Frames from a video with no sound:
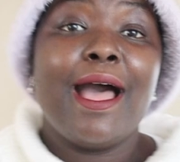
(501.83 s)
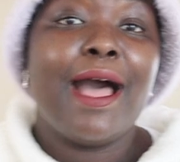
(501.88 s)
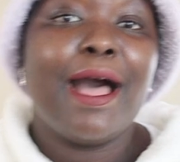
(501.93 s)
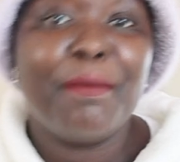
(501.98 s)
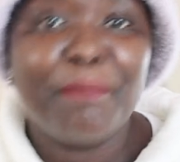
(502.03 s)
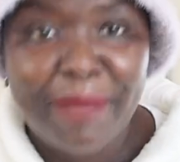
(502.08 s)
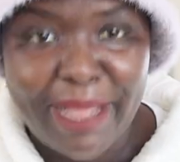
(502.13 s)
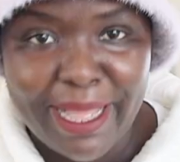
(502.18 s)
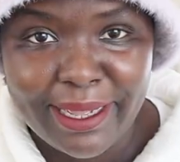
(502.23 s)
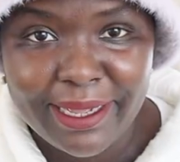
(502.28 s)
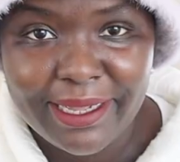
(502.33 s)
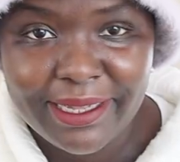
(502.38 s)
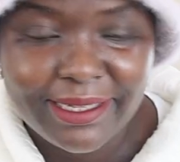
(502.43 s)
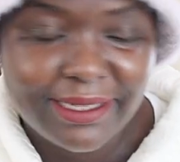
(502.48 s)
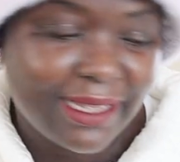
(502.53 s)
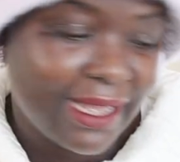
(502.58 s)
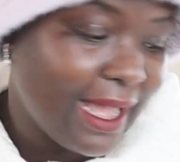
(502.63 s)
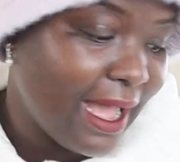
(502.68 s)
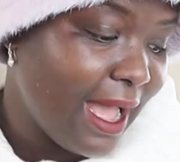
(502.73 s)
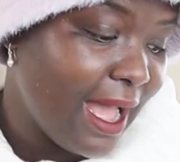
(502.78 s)
I'm back.
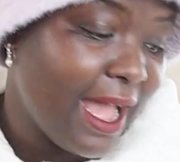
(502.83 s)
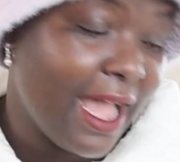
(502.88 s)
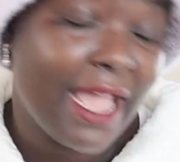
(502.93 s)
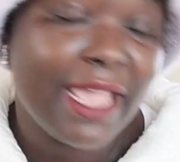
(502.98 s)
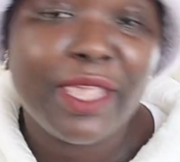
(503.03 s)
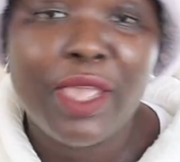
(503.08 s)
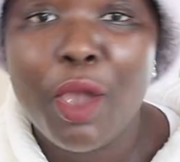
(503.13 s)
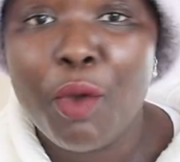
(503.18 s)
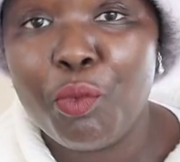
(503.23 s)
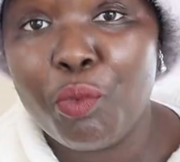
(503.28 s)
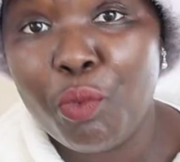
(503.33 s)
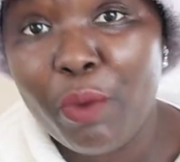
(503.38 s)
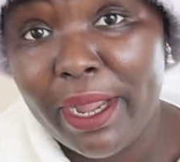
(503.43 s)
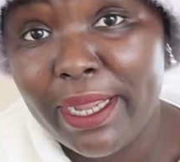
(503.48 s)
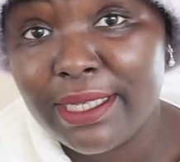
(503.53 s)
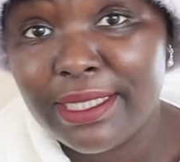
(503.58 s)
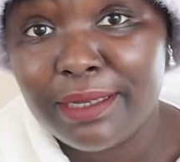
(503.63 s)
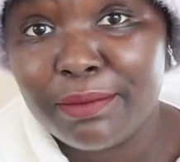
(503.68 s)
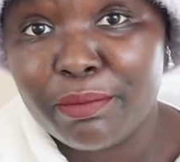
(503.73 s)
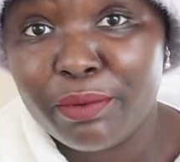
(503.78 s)
I
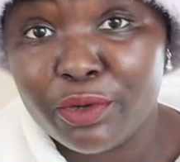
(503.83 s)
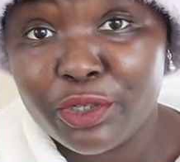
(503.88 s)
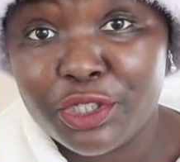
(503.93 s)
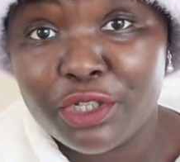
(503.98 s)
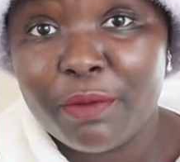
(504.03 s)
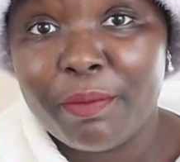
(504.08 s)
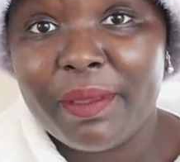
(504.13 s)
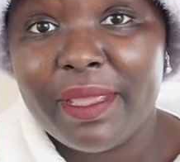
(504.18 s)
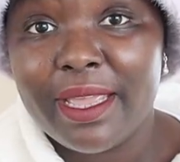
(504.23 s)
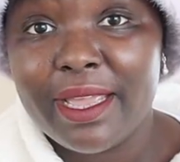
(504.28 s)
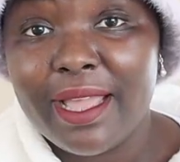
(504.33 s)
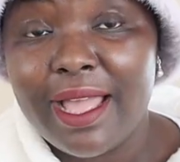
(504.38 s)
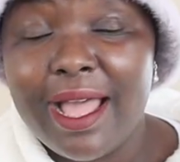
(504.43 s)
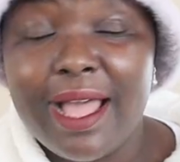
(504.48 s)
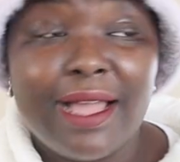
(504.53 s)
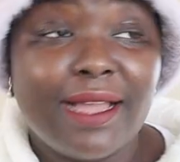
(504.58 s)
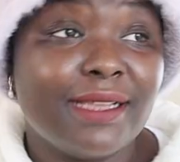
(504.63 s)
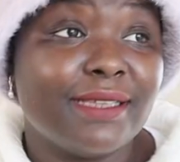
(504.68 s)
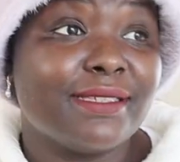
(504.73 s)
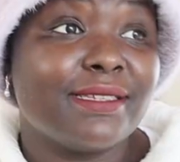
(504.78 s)
went book shopping
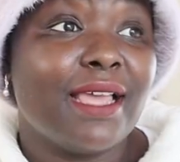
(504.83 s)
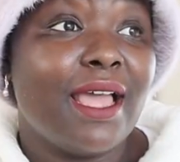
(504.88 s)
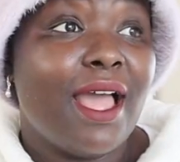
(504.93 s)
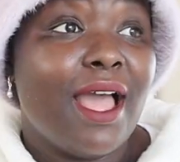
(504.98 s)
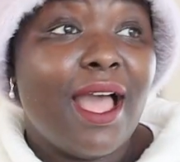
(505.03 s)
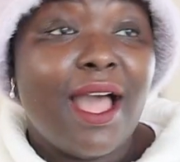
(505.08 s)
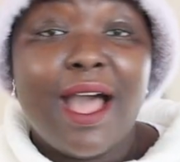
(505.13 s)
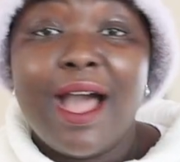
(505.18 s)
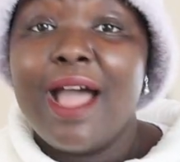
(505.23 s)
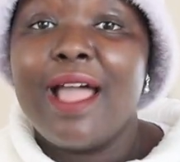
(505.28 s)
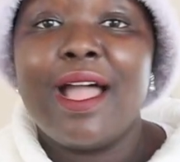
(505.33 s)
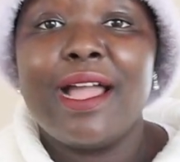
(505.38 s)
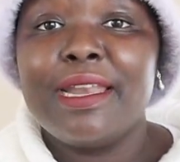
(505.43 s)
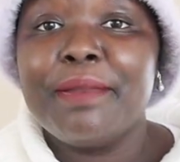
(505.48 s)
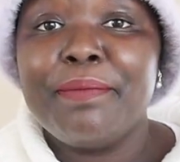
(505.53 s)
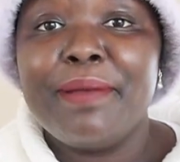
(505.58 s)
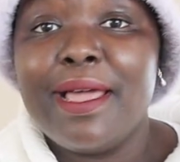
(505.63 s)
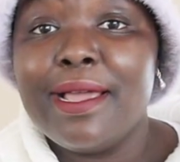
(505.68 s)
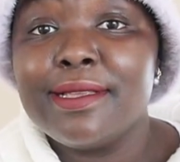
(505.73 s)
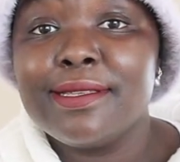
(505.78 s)
and I had
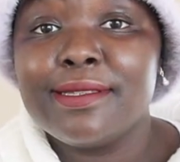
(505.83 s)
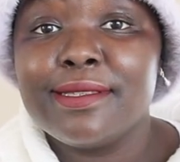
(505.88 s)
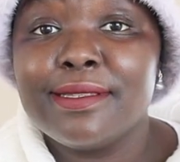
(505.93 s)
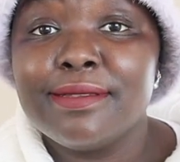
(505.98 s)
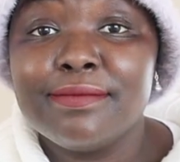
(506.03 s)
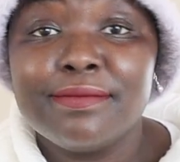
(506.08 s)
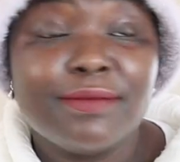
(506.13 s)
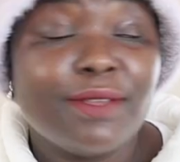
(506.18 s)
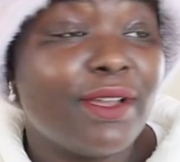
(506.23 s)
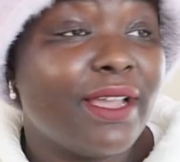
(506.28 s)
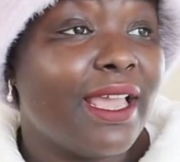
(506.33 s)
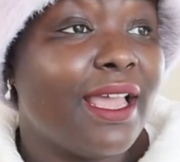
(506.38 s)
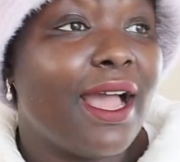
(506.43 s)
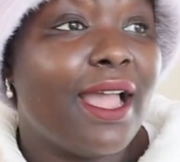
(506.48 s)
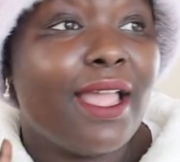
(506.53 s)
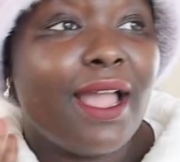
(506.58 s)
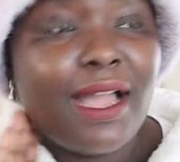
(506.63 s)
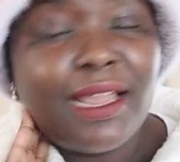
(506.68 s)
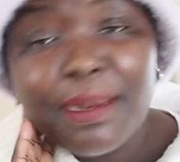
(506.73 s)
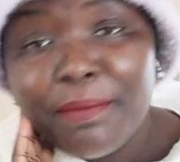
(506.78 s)
a blast. Okay,
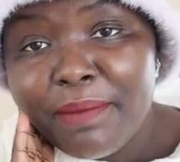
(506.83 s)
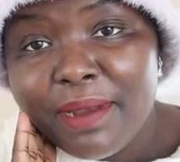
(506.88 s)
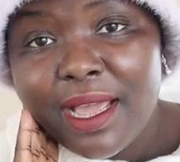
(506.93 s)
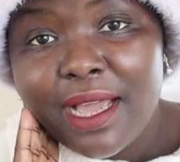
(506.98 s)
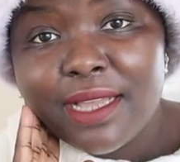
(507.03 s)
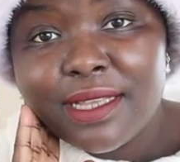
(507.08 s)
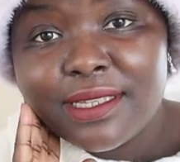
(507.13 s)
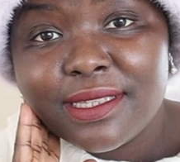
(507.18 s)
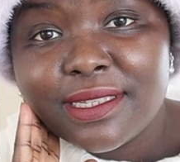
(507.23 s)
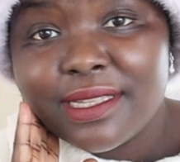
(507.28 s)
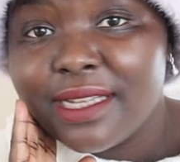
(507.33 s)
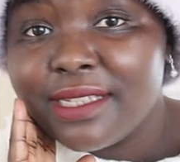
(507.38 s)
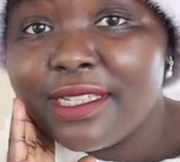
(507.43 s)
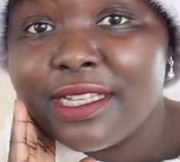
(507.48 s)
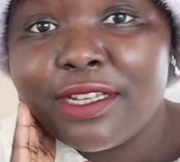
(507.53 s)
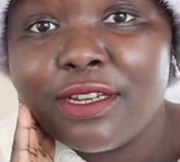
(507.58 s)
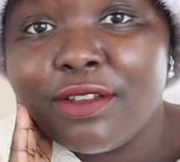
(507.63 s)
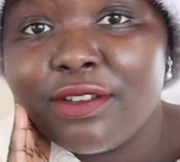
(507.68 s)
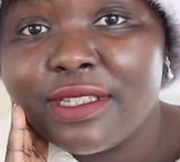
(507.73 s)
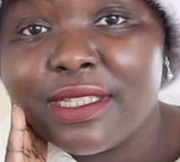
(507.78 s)
I had a blast
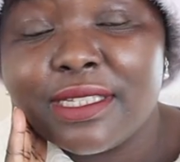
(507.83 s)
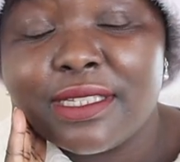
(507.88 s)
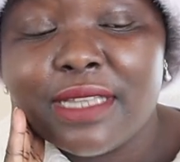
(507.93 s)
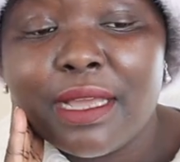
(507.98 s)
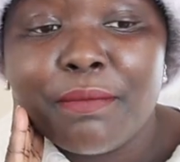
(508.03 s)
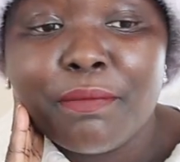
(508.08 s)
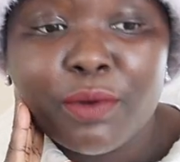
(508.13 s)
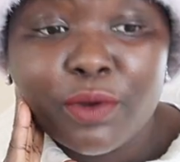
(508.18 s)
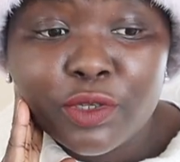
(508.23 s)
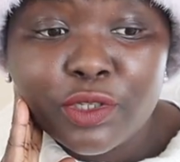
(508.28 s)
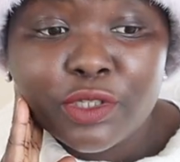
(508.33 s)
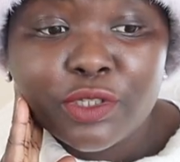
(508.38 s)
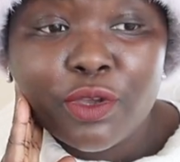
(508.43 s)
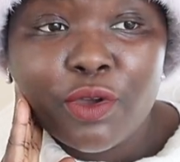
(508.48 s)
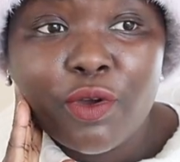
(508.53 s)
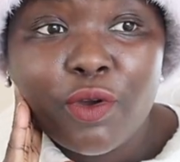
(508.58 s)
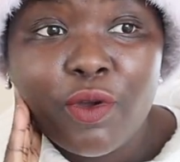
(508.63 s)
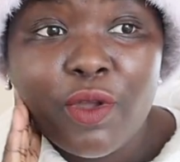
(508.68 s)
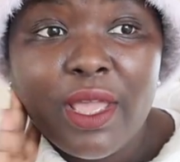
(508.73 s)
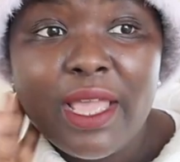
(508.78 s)
getting lost in that
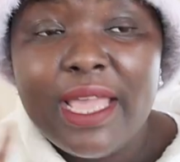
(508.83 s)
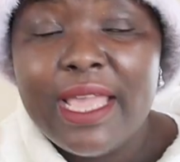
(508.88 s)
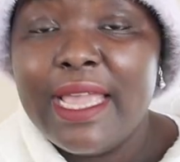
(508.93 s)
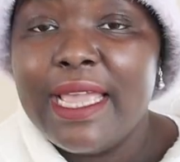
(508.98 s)
bookstore.